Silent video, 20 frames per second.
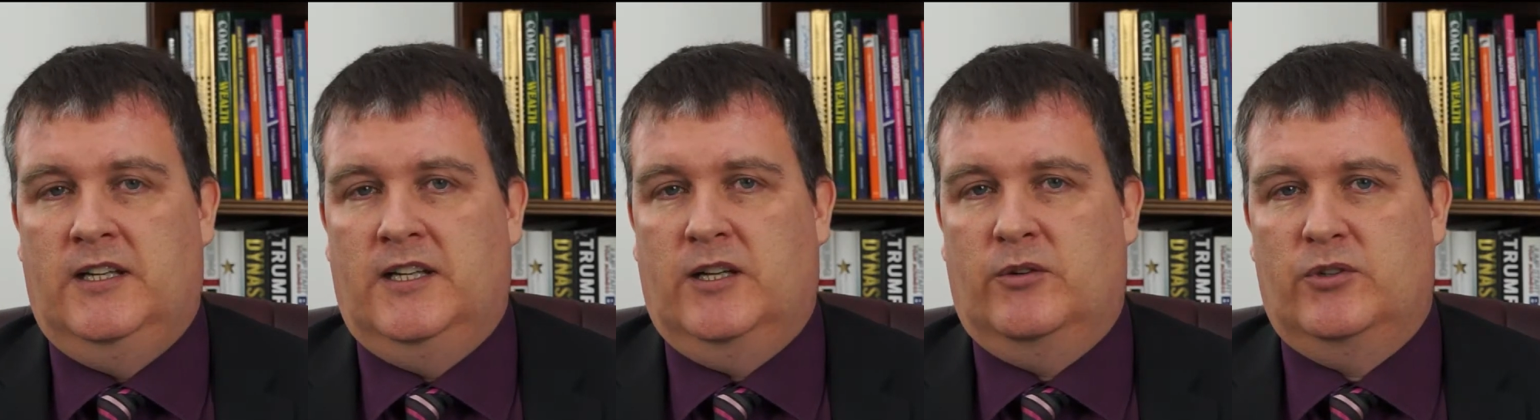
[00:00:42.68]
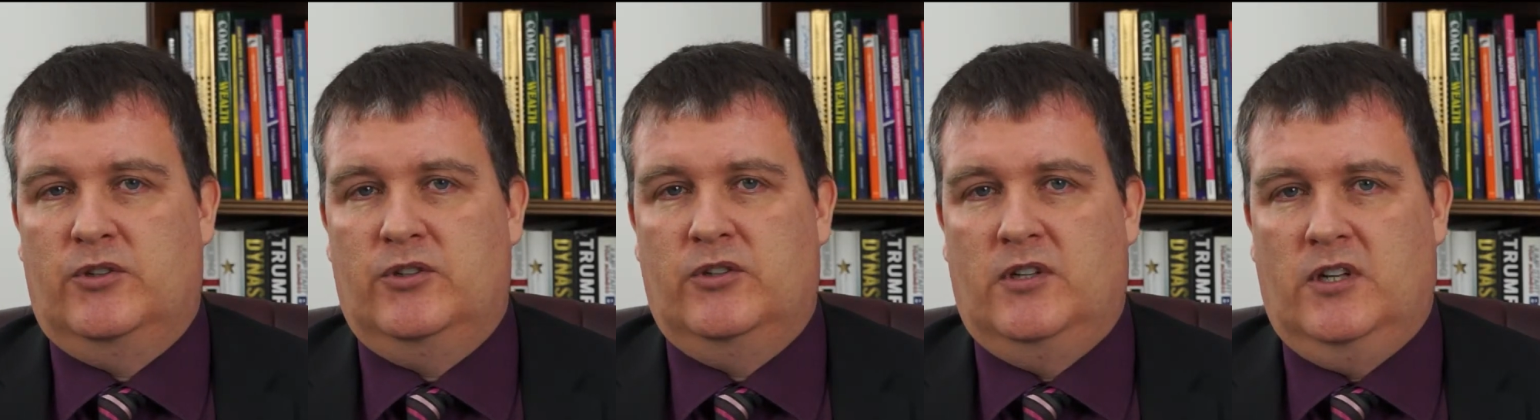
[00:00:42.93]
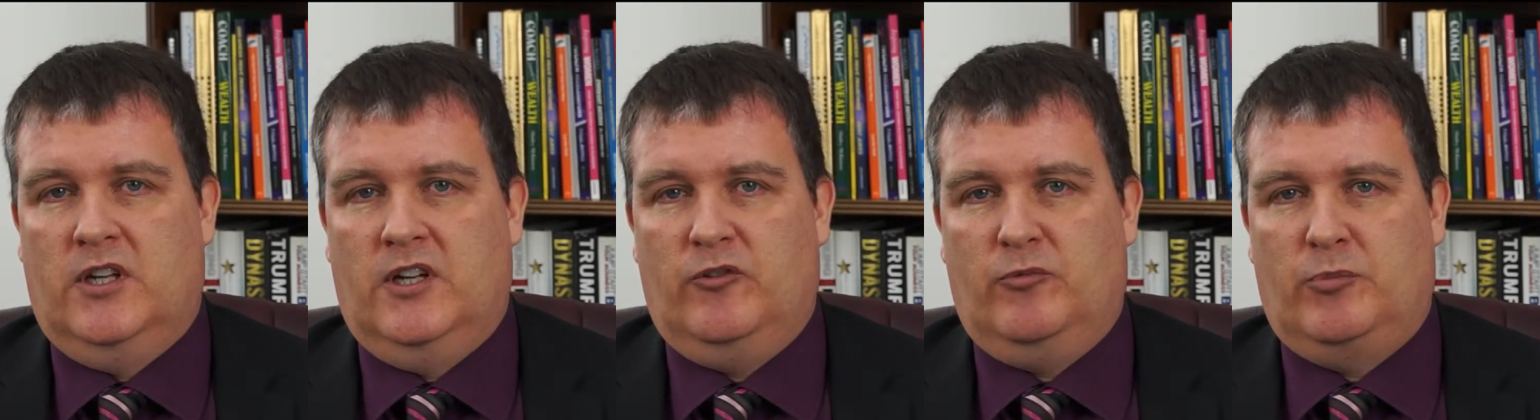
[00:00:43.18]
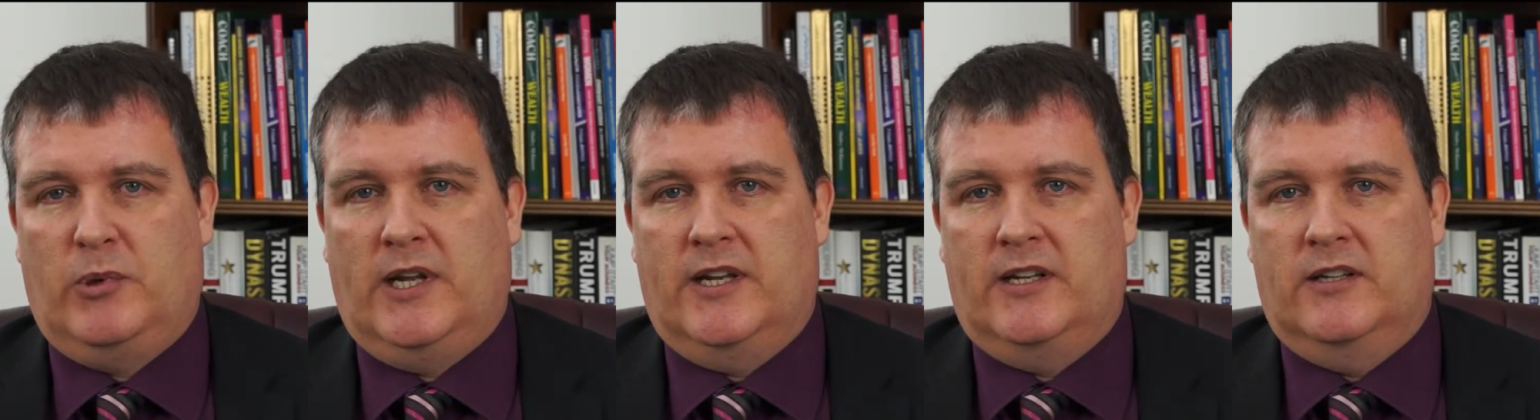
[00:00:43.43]
Now, a good
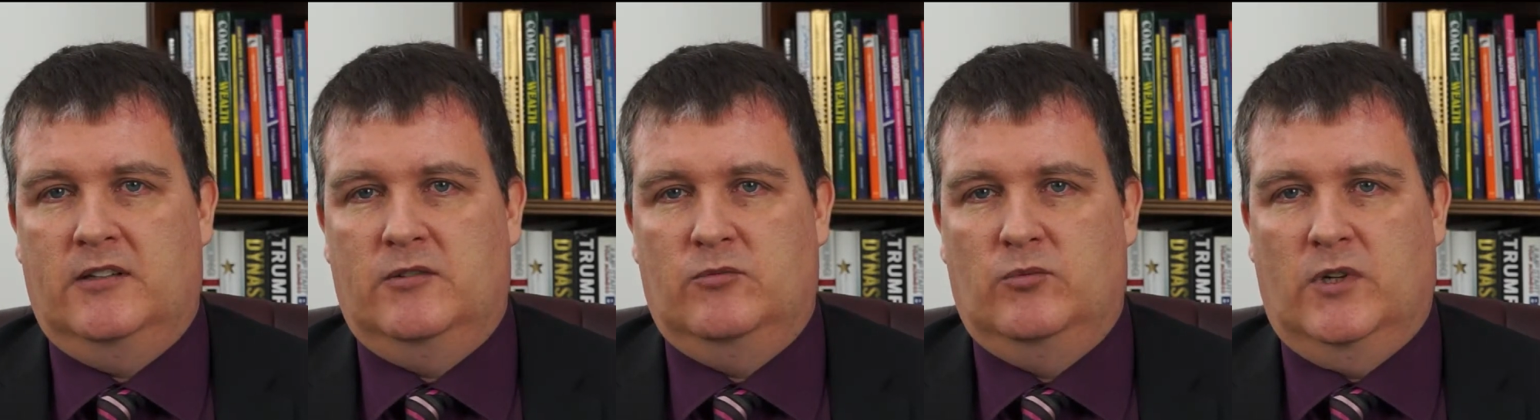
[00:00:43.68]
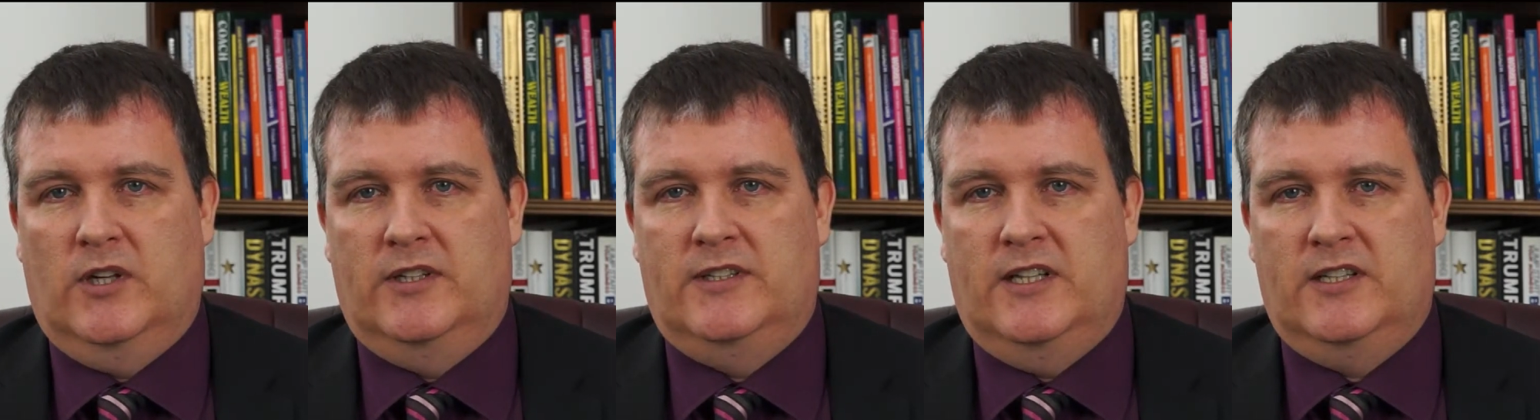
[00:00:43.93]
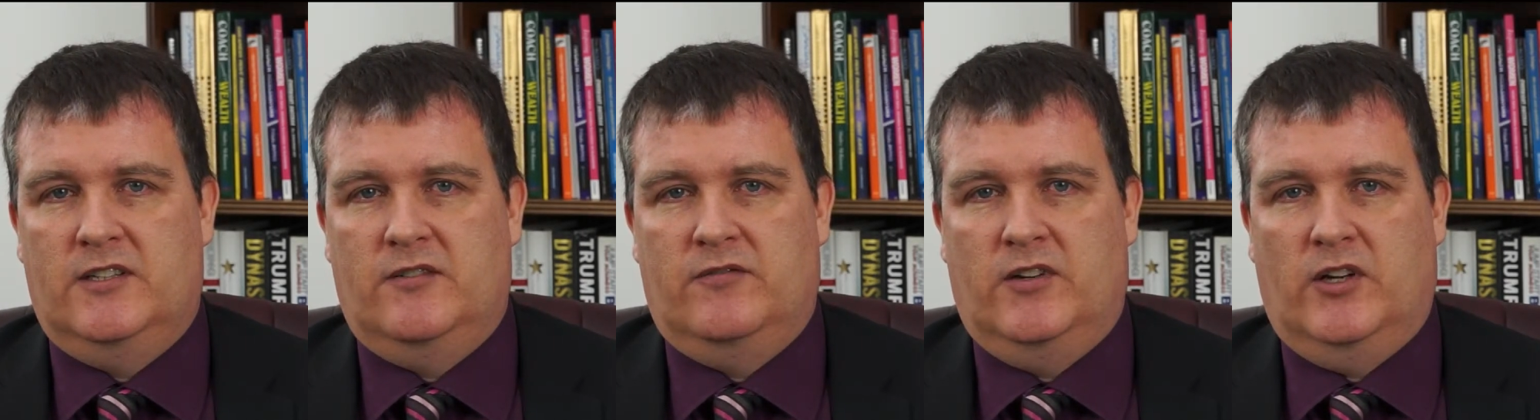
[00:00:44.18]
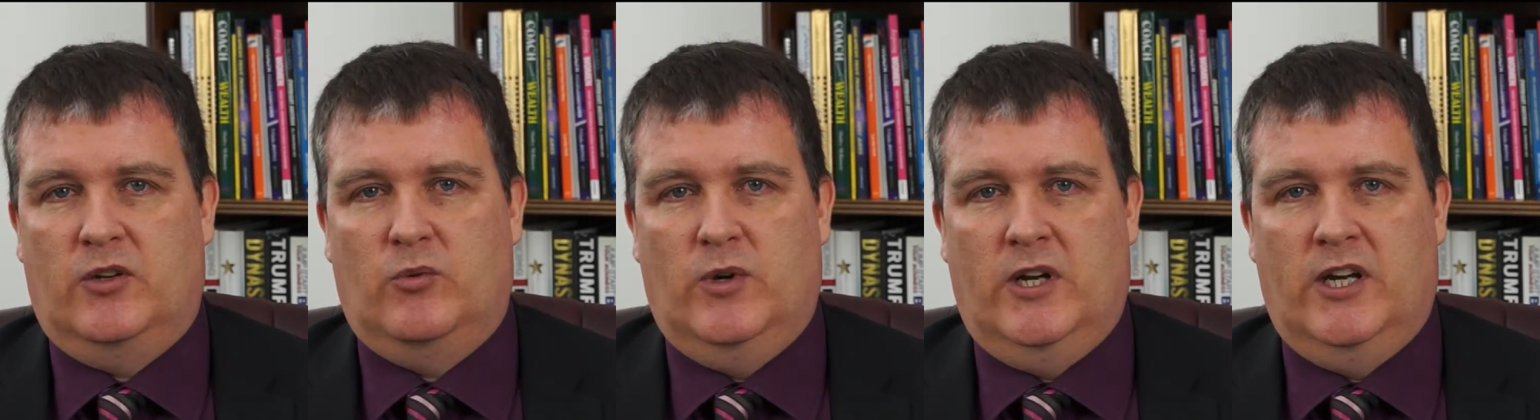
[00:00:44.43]
life planner will
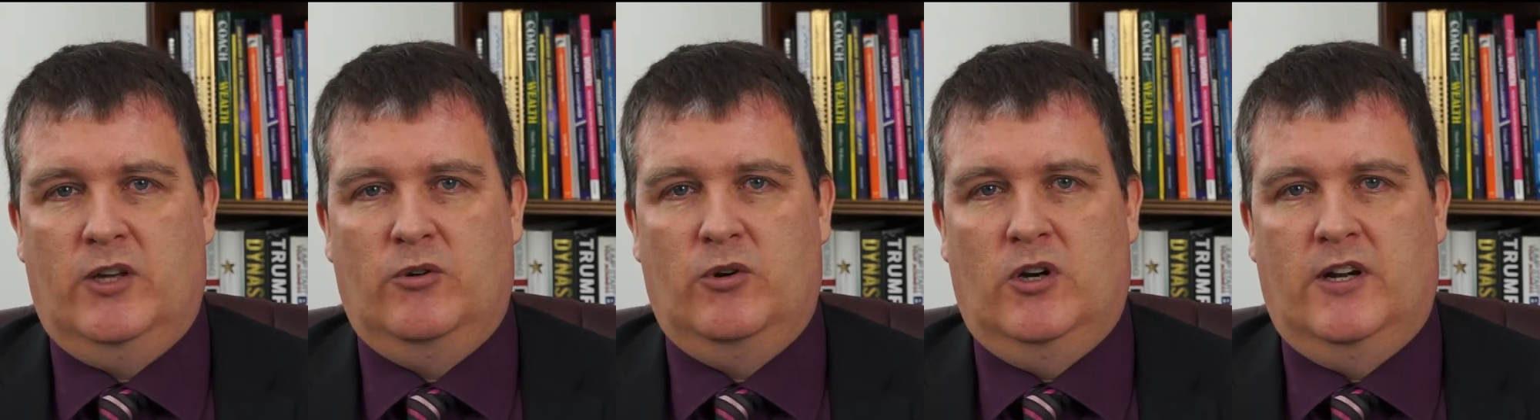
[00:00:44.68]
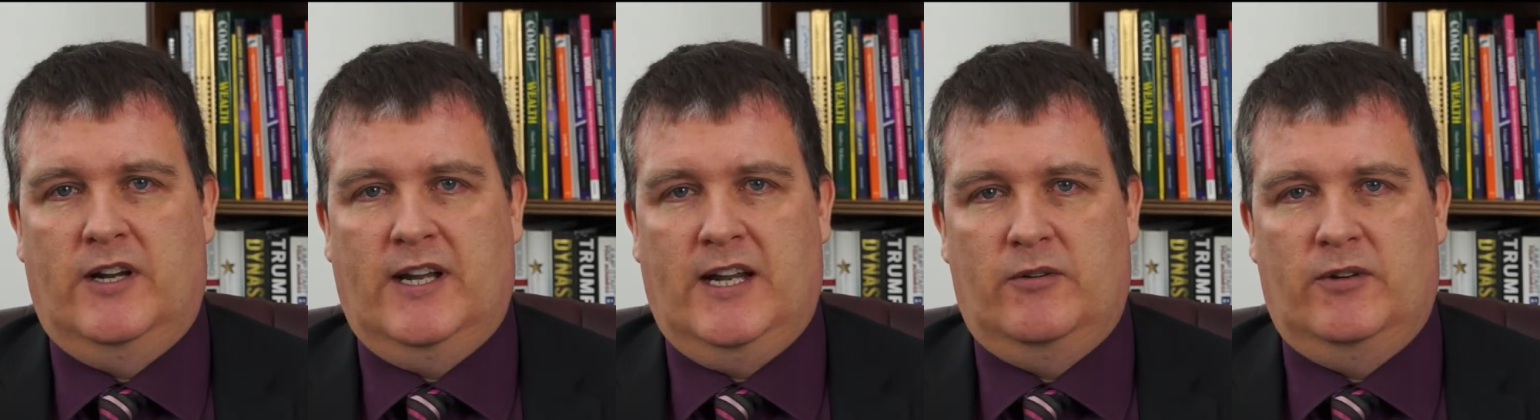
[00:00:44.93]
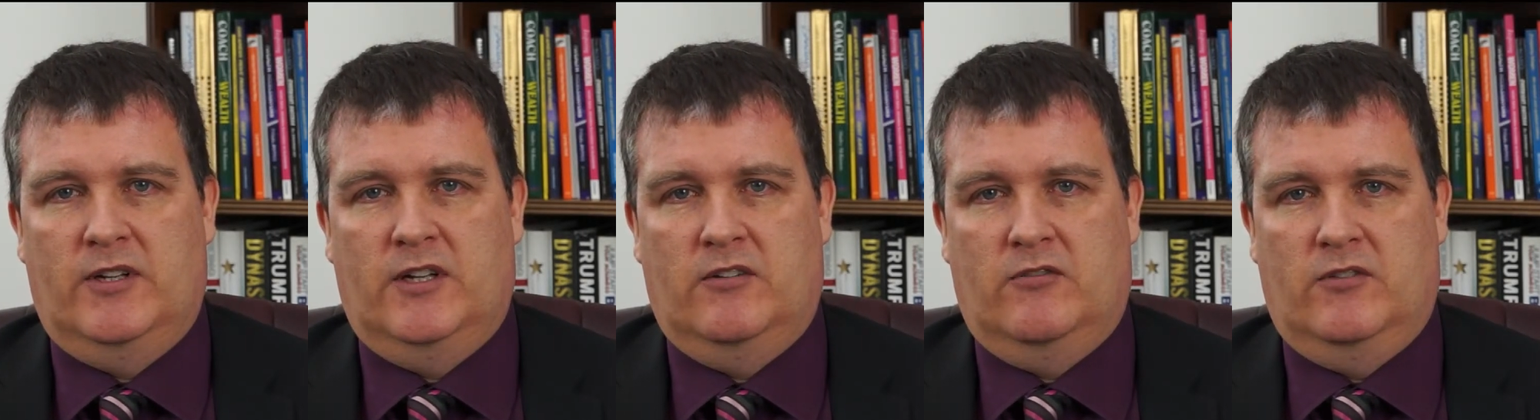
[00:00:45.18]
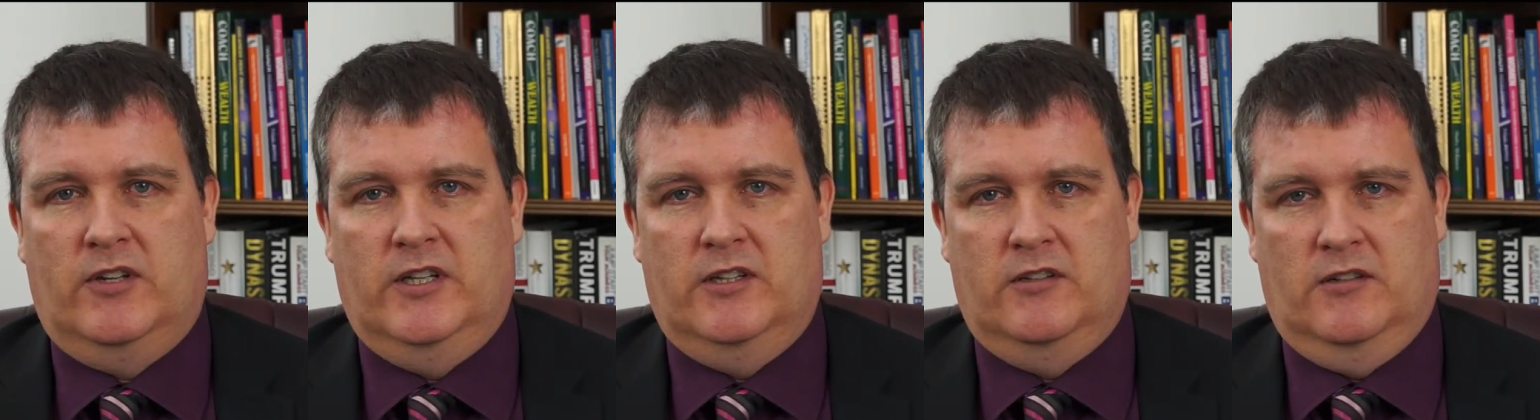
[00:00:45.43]
identify where you are now
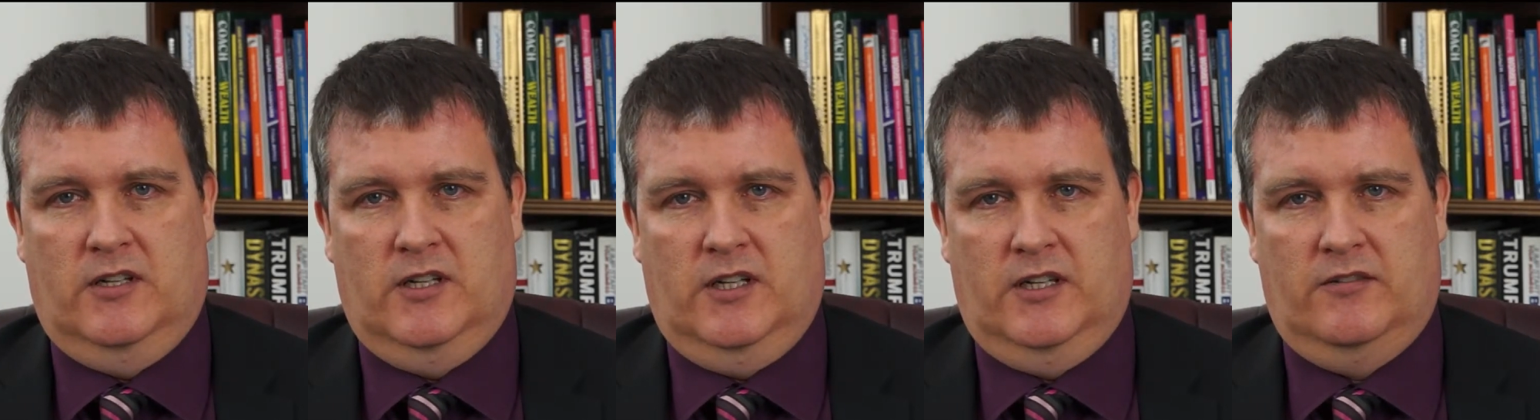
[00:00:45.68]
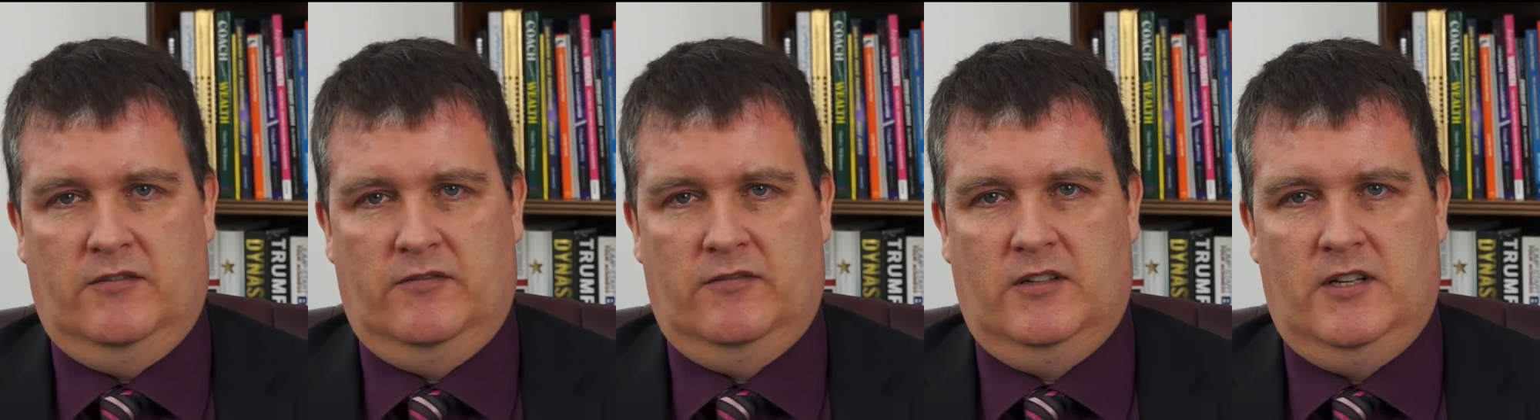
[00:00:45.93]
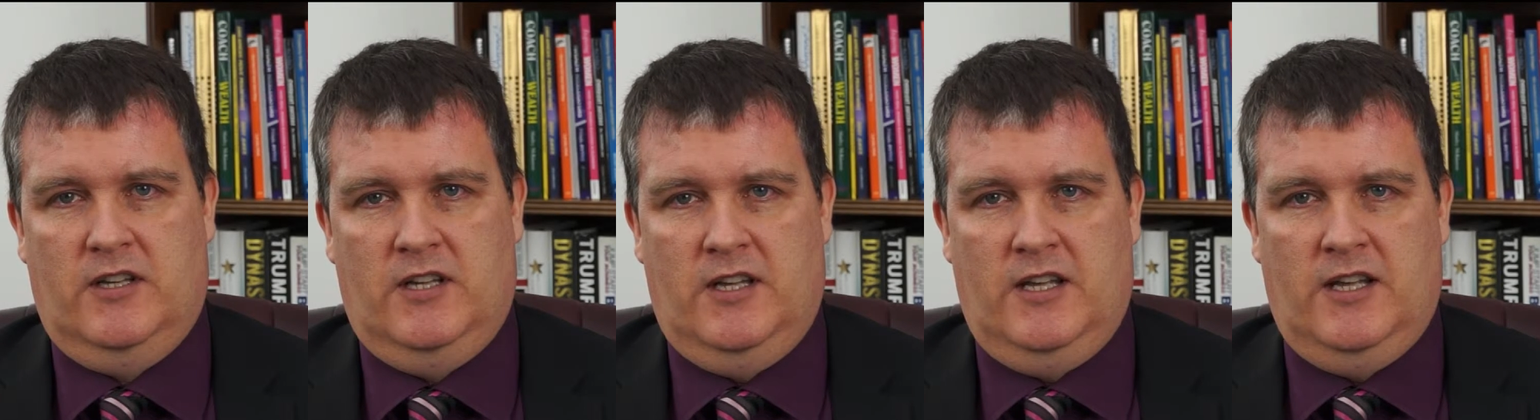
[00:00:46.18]
in your life.